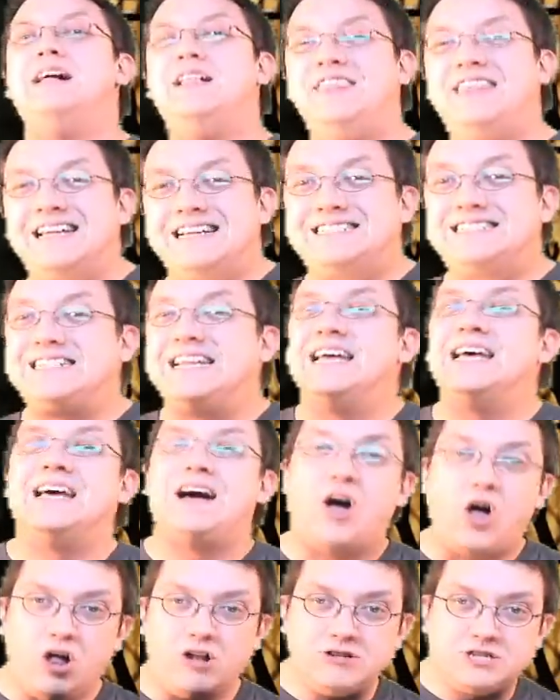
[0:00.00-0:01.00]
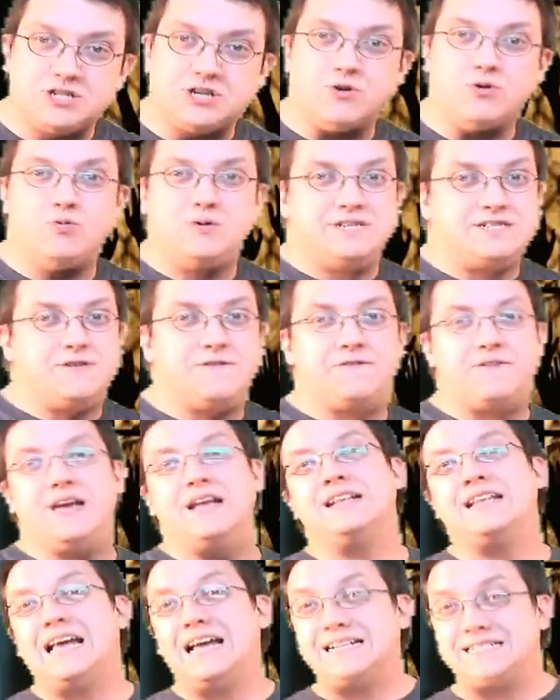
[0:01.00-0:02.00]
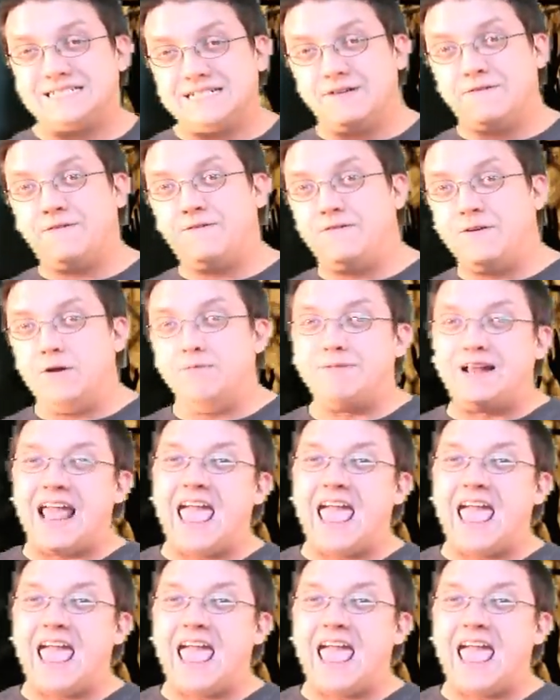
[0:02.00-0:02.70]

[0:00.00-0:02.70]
This also was a fantastic film.